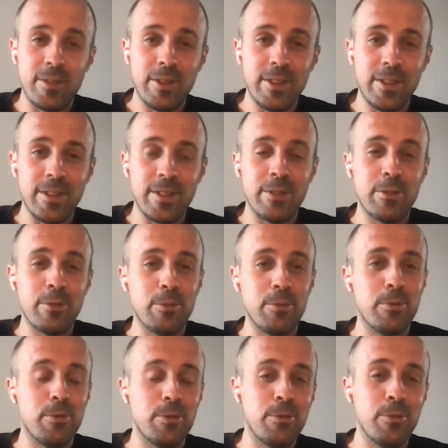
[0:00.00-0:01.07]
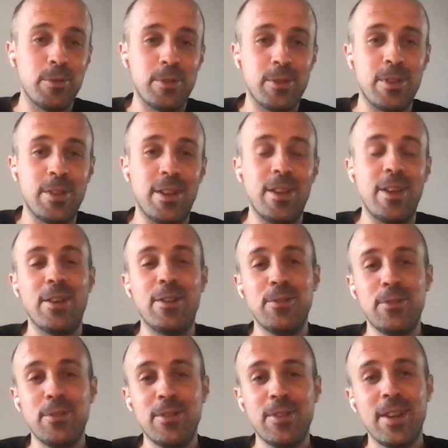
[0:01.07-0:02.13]
reason to use
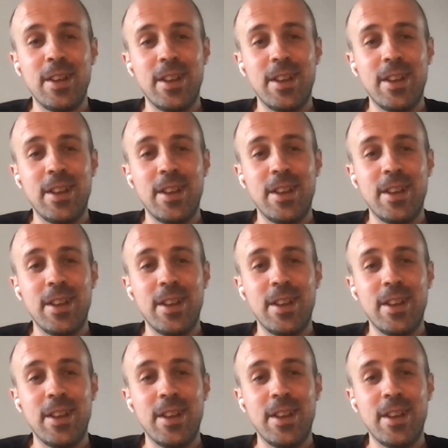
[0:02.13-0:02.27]
Allure